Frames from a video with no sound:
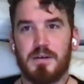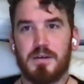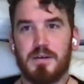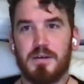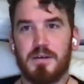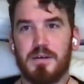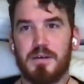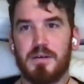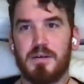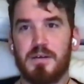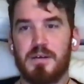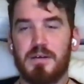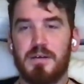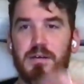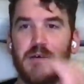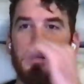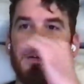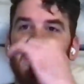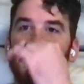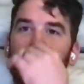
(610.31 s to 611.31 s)

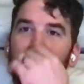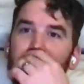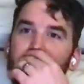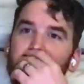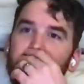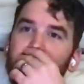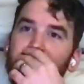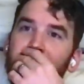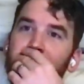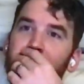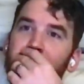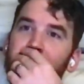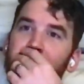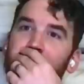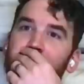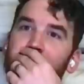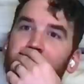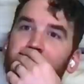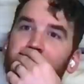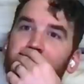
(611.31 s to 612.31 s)

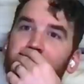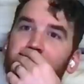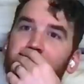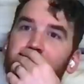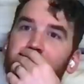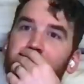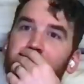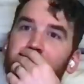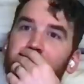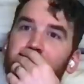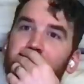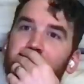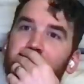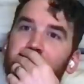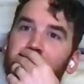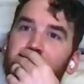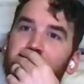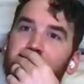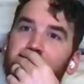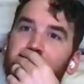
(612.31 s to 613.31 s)

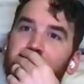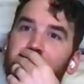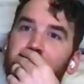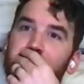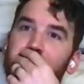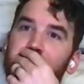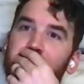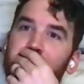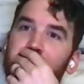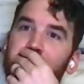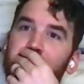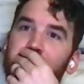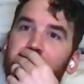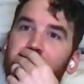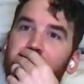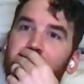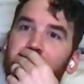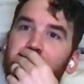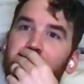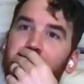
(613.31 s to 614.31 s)

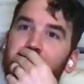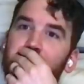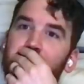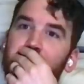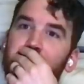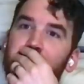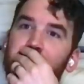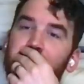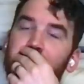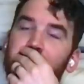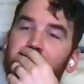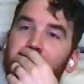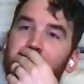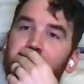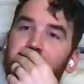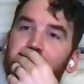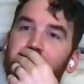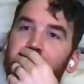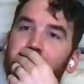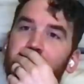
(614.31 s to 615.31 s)

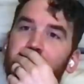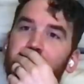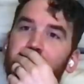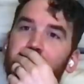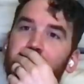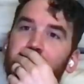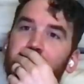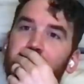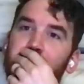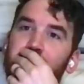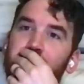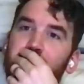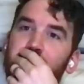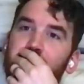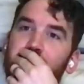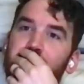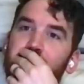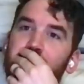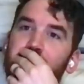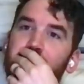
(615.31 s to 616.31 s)

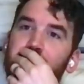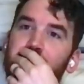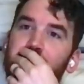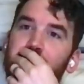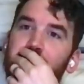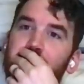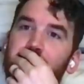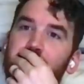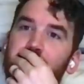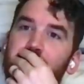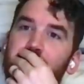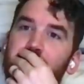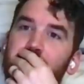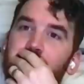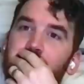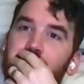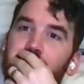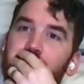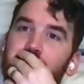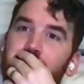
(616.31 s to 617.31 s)

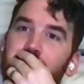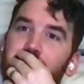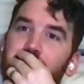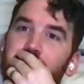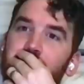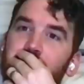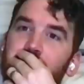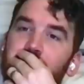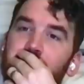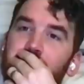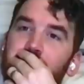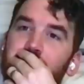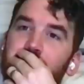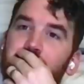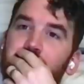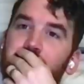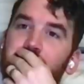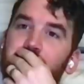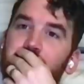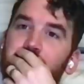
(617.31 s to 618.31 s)
This person isn't speaking.